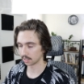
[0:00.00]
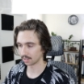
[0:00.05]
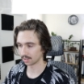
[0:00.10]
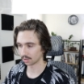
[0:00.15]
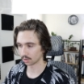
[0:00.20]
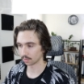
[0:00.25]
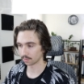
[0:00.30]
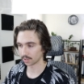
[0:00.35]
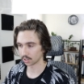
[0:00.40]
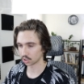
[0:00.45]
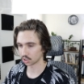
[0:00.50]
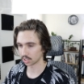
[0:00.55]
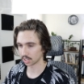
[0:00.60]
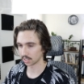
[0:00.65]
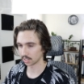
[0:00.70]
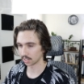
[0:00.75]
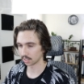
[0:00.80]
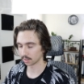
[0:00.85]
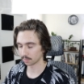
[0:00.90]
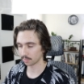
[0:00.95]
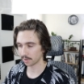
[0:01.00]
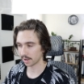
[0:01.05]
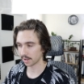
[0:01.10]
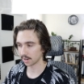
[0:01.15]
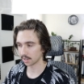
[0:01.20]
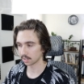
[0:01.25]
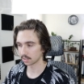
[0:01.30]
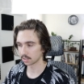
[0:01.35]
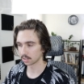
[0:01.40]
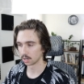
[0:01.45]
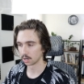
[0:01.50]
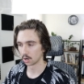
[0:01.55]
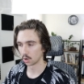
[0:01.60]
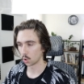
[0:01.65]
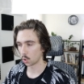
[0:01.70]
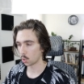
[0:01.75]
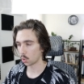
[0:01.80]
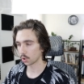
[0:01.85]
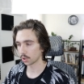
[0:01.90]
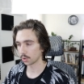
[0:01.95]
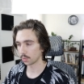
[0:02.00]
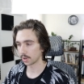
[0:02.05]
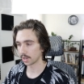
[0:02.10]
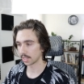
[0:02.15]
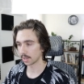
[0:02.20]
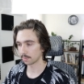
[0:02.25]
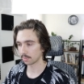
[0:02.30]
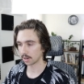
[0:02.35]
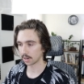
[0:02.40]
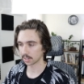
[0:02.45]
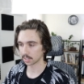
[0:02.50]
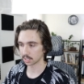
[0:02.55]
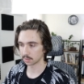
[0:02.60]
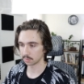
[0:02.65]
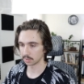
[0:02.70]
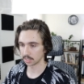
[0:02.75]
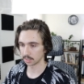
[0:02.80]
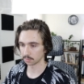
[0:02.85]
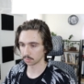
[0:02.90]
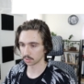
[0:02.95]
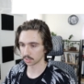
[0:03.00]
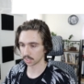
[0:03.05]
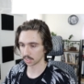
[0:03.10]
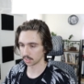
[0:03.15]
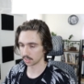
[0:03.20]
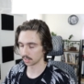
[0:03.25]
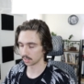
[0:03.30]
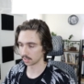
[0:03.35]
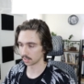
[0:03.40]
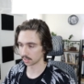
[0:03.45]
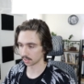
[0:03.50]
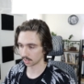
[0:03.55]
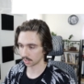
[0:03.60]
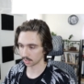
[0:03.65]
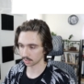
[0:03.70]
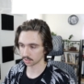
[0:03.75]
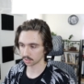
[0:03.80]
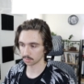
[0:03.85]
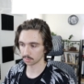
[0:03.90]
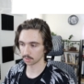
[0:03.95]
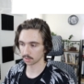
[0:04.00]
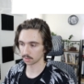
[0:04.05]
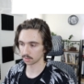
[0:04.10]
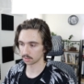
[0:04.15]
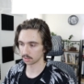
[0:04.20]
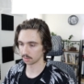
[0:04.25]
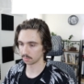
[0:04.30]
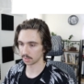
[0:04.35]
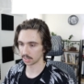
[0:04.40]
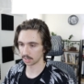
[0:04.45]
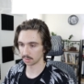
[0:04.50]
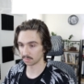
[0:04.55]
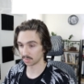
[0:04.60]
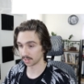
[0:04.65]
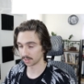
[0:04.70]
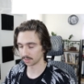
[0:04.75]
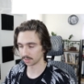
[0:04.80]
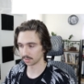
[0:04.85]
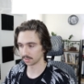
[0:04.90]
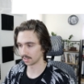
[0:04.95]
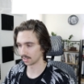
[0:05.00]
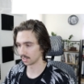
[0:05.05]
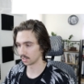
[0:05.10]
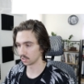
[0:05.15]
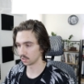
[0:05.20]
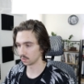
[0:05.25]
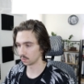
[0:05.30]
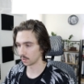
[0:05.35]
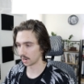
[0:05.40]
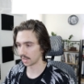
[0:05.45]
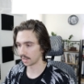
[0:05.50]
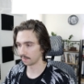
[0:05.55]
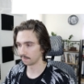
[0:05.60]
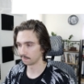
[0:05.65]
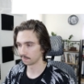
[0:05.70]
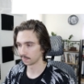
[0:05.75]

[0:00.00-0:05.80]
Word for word: either the functionality of the product or the way that product's being presented to the customers or being bundled in a new way.